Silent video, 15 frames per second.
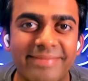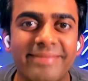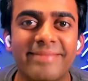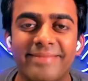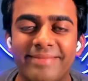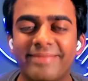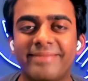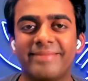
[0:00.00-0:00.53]

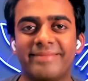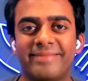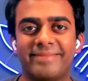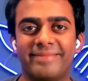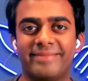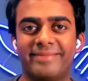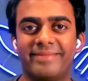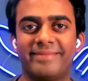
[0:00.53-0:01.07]

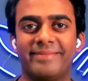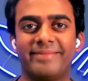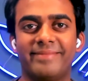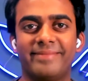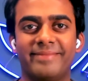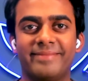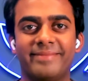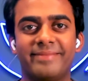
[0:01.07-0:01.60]

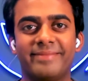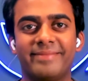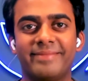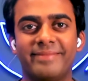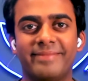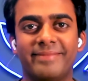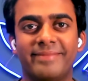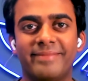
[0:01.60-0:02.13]

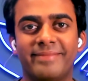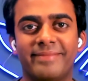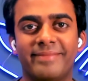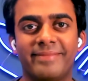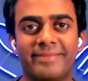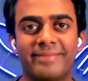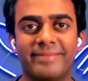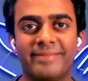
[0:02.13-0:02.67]

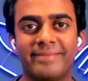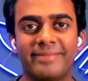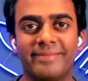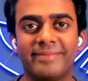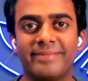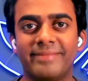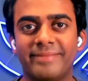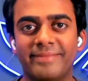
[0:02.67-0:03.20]

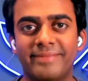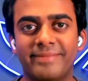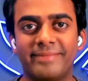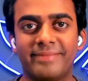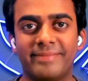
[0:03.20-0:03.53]
(not speaking)